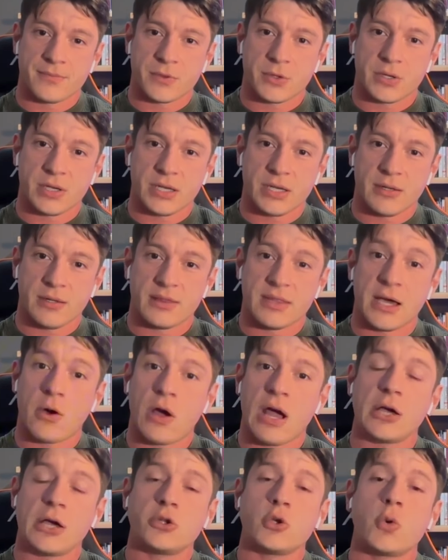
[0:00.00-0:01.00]
Okay, now
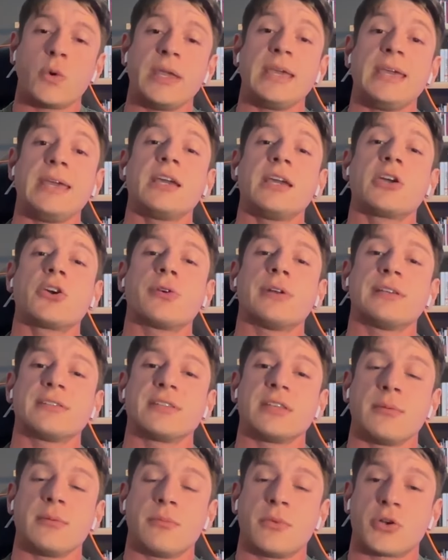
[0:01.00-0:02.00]
how do we increase
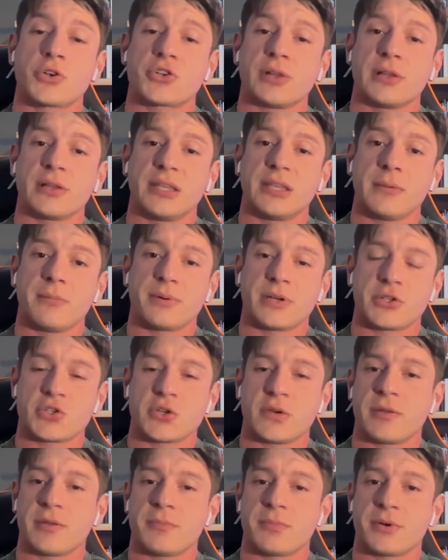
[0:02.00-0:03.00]
the emotional
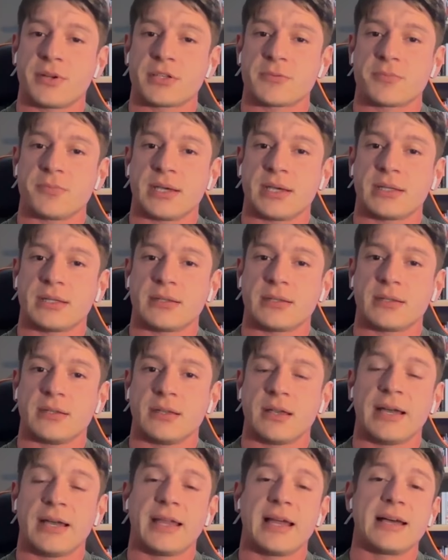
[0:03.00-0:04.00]
temperature of the prospect?
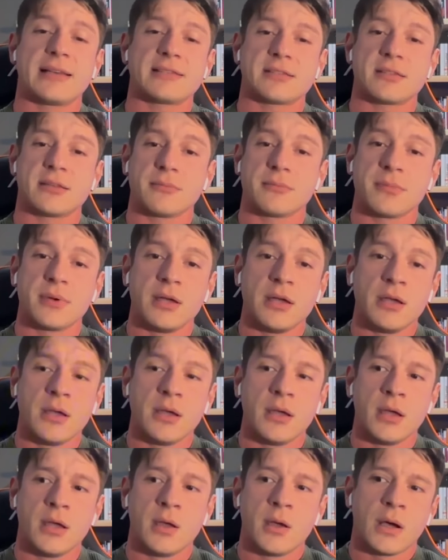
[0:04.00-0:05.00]
I ask them,
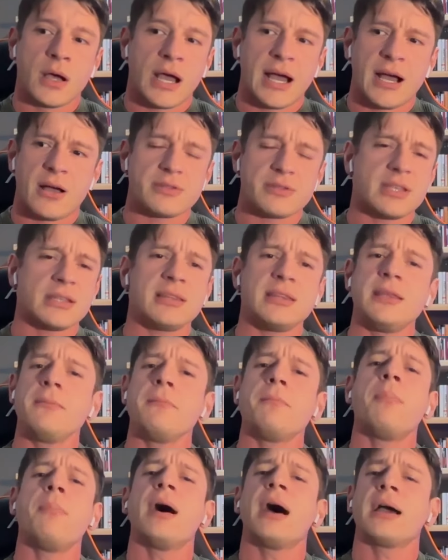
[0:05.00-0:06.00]
how's that
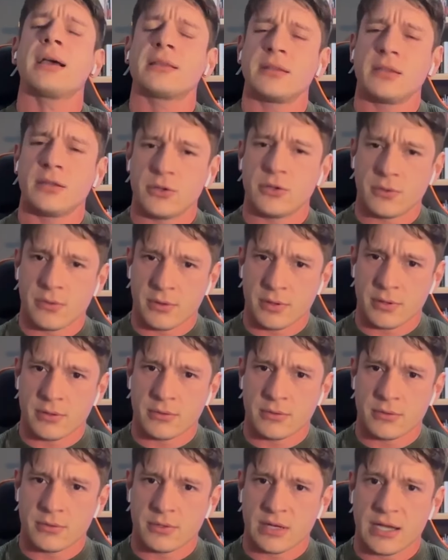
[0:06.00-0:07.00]
impacting you though?
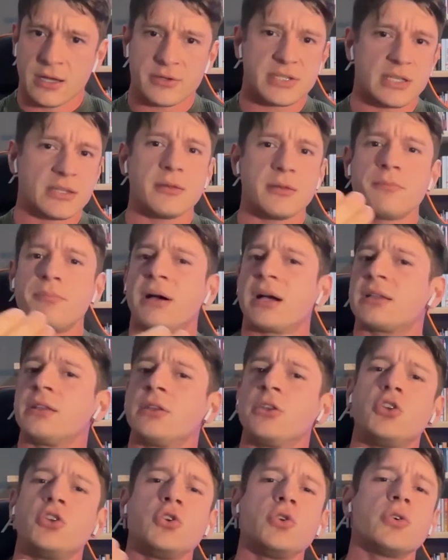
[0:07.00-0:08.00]
How's that
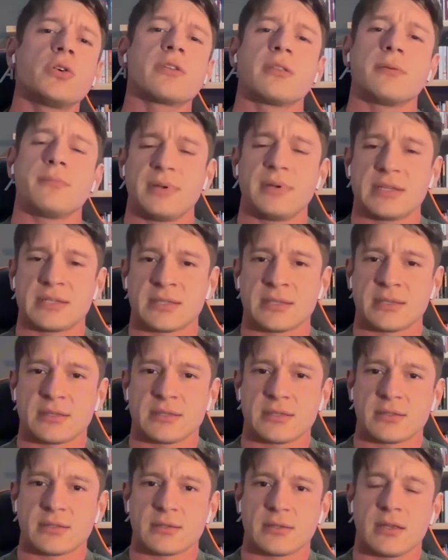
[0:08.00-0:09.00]
impacting you or the
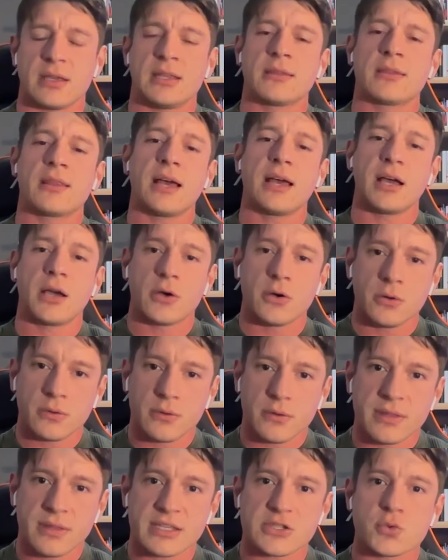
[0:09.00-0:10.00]
business? And
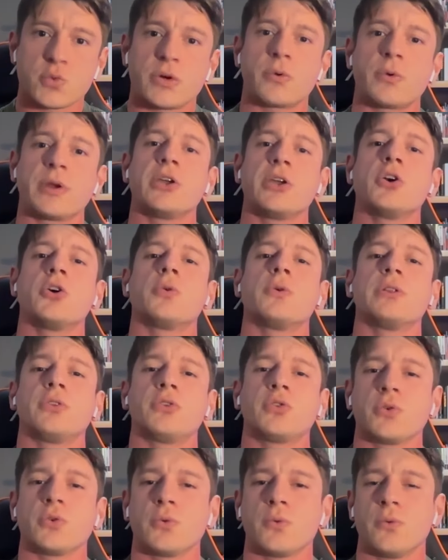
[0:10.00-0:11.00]
now that's where we go
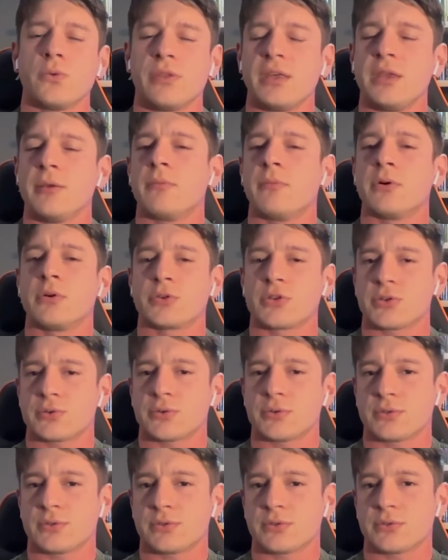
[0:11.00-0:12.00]
into the
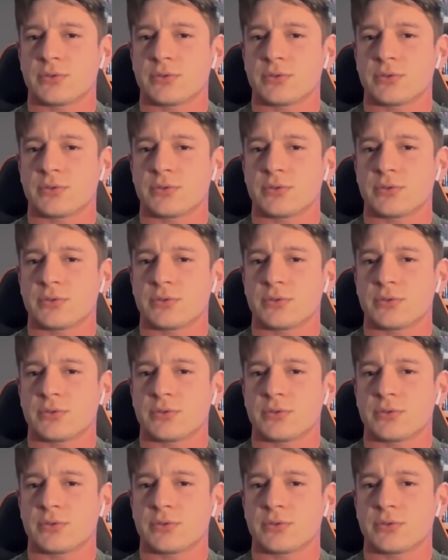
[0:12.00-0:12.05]
emotions.